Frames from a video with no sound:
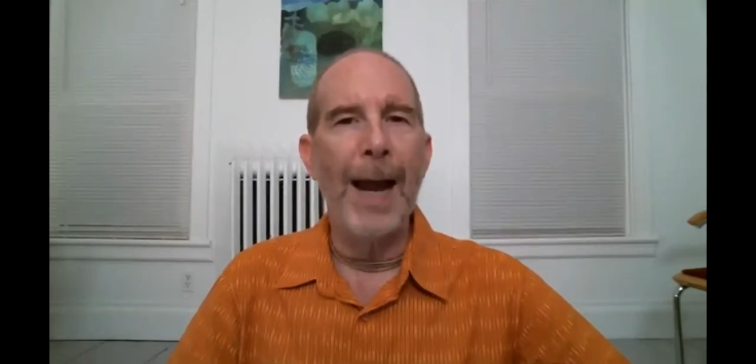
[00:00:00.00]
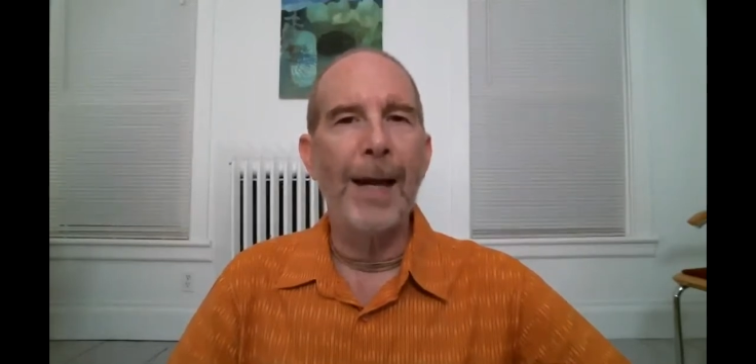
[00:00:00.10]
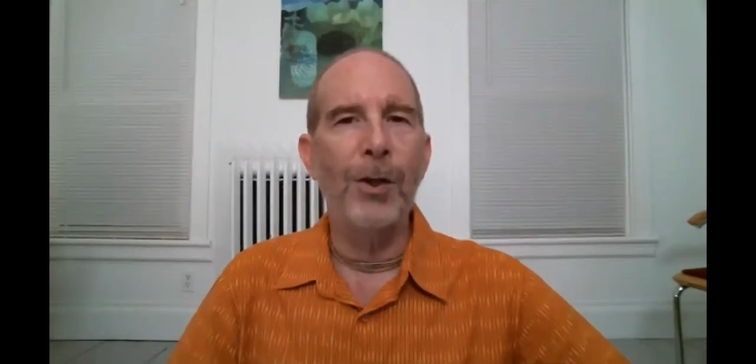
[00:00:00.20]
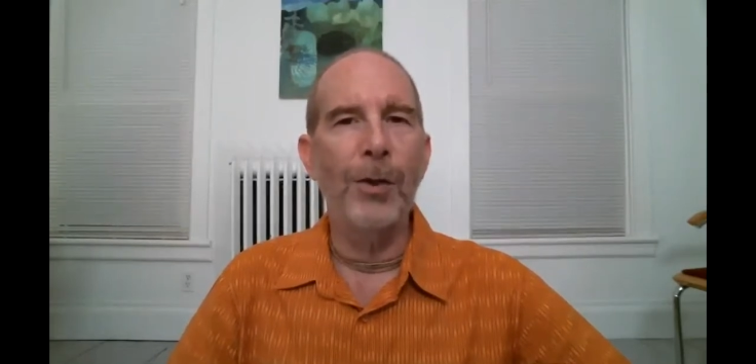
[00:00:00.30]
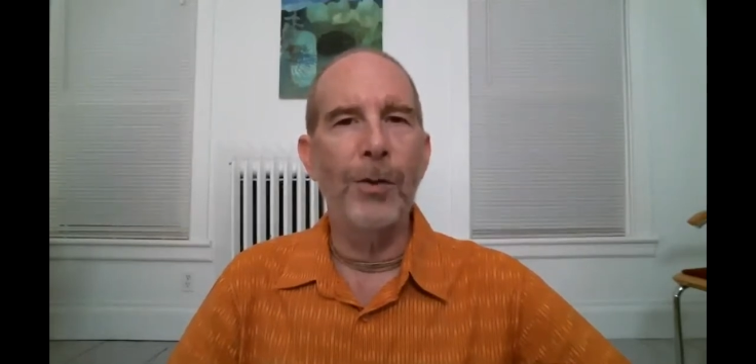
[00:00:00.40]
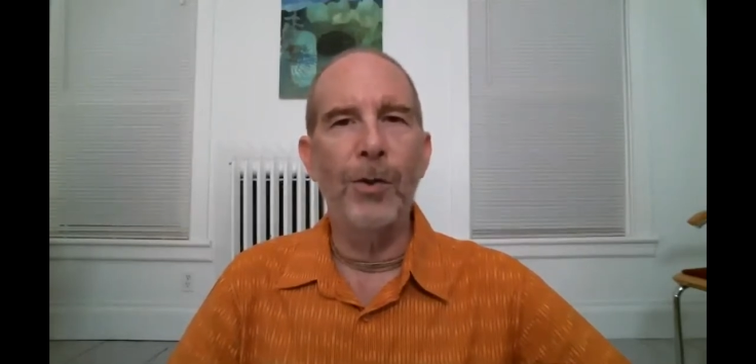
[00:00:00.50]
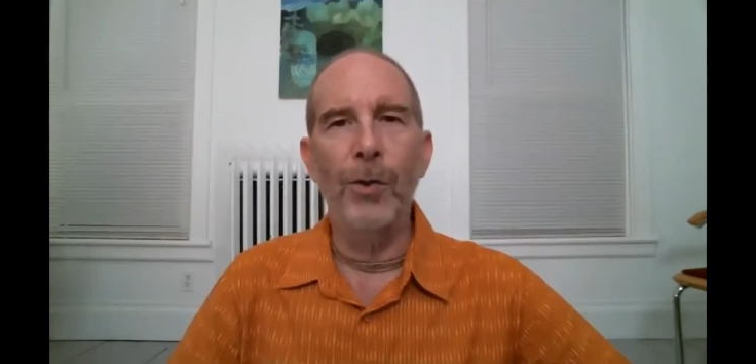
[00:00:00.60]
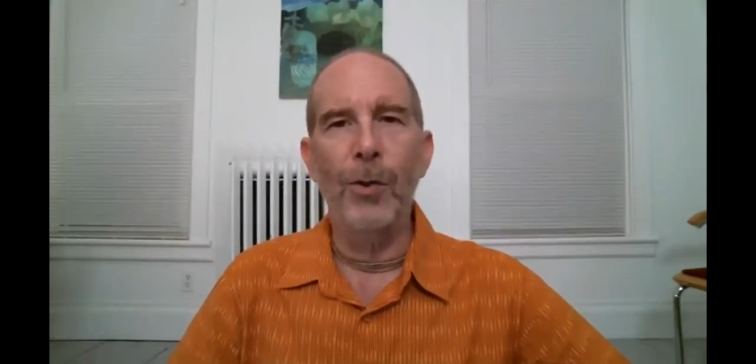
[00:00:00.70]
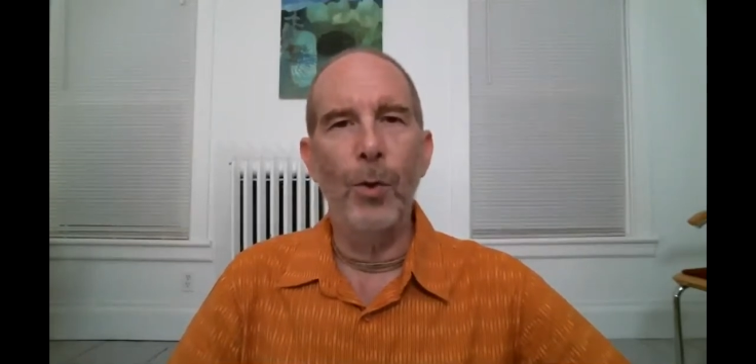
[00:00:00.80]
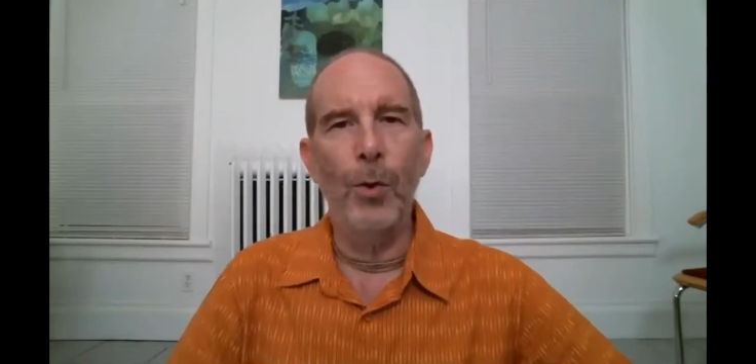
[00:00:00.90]

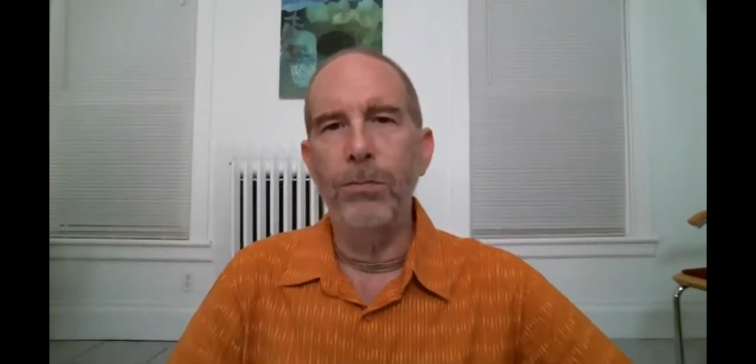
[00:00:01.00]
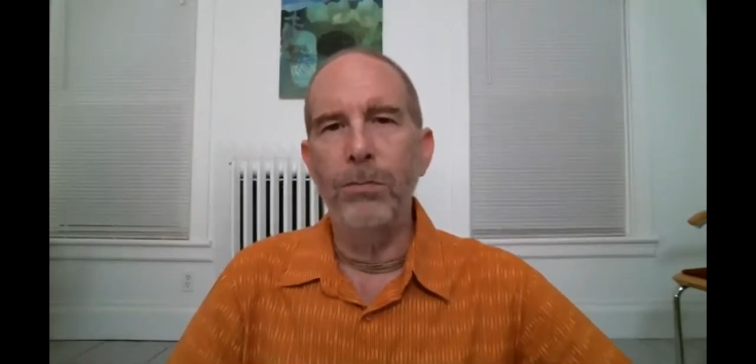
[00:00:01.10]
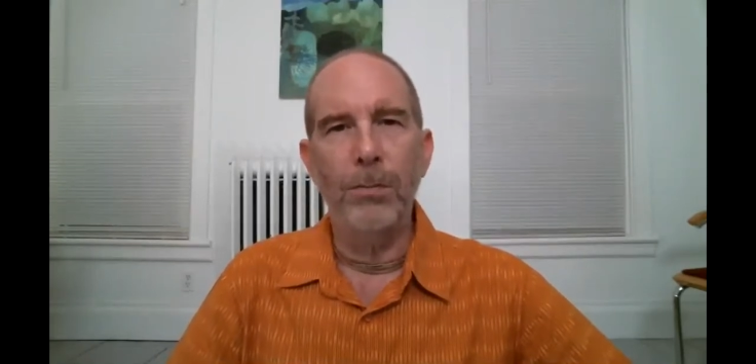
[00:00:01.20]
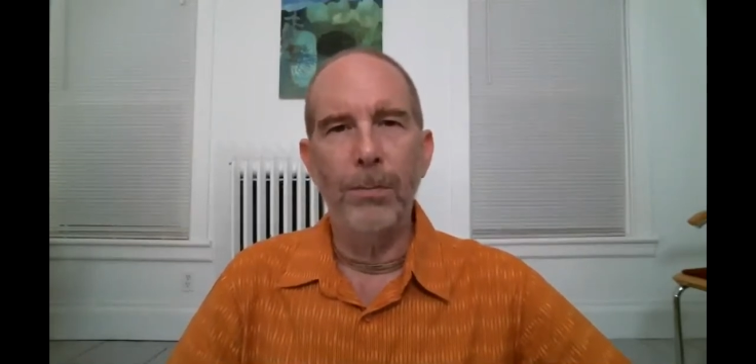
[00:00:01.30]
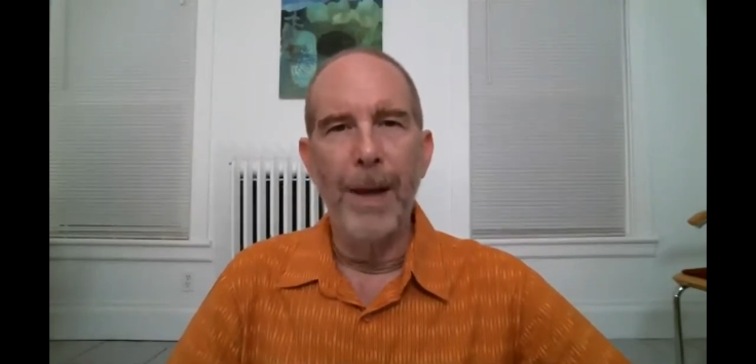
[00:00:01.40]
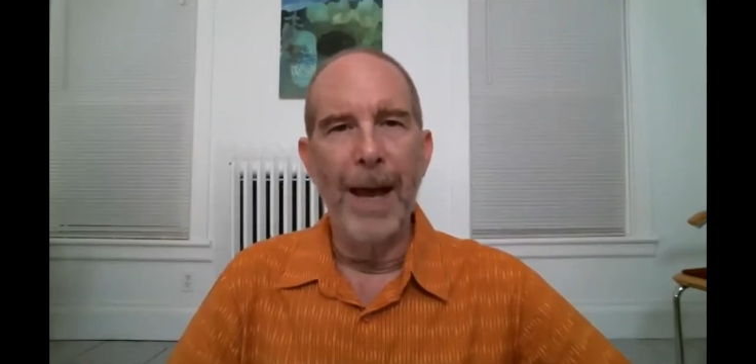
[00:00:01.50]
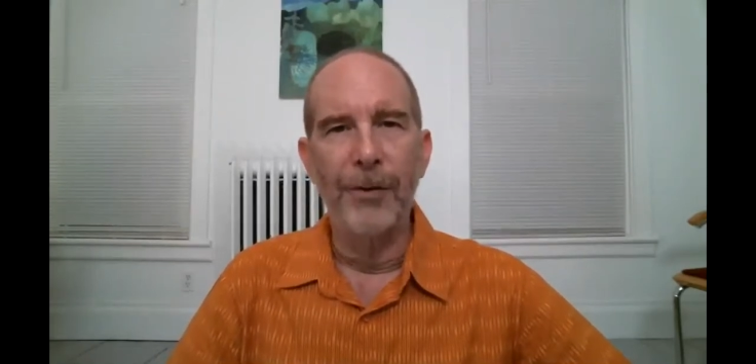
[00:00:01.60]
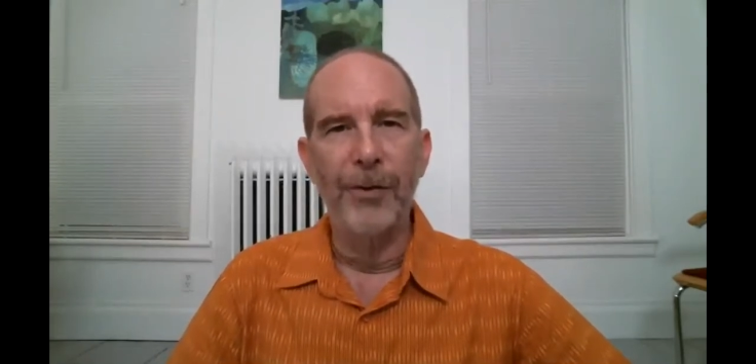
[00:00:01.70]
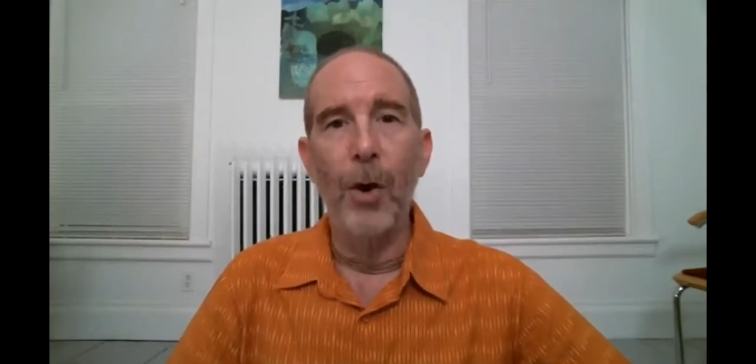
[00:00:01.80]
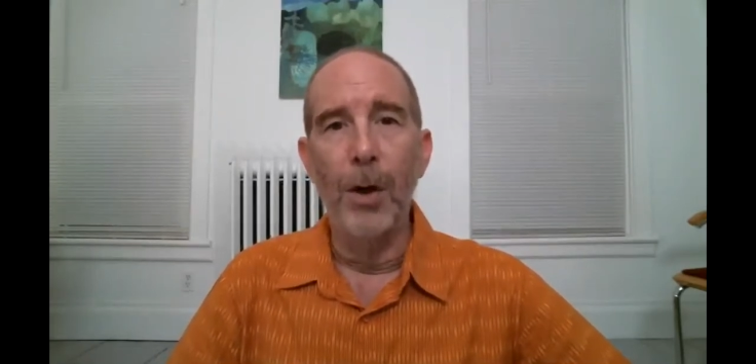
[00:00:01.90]
to past
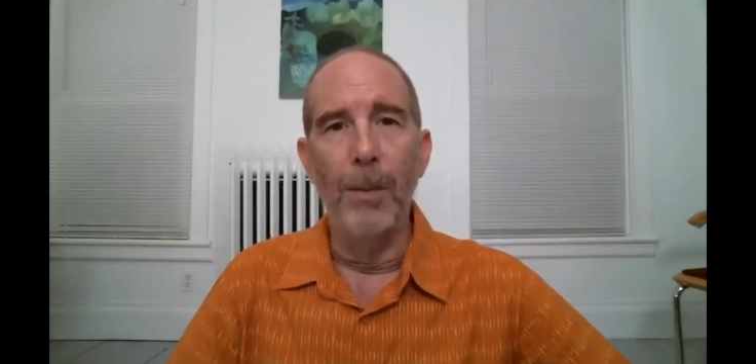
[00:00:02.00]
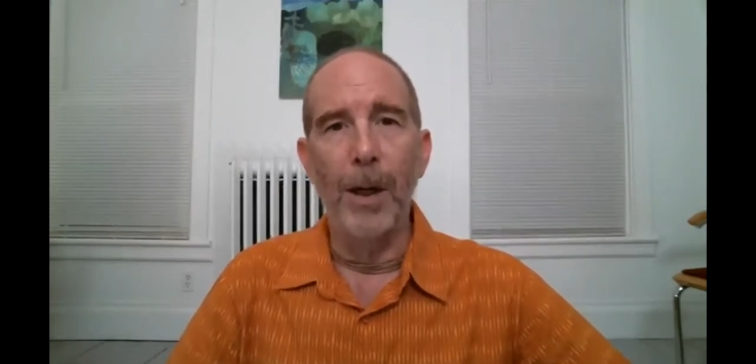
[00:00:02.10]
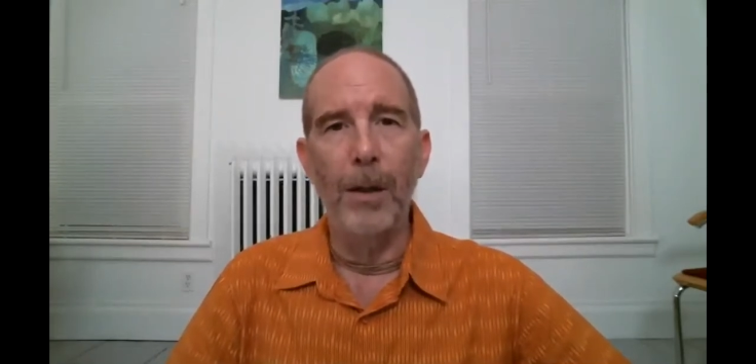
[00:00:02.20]
karma,